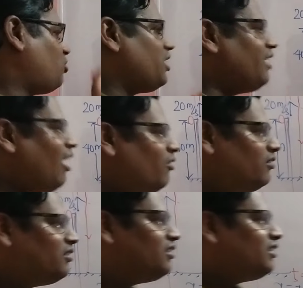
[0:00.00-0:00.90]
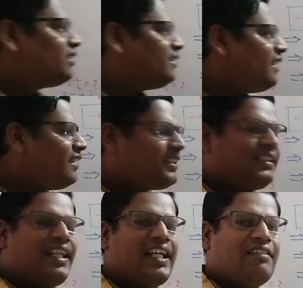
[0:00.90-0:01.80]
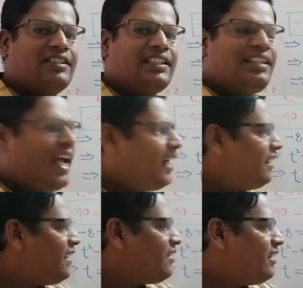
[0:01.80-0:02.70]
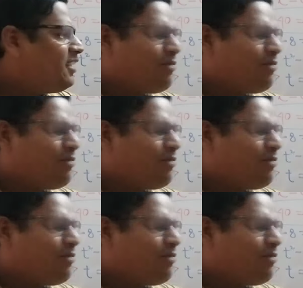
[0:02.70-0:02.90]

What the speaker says: chosen now, then this is the equation, and here G is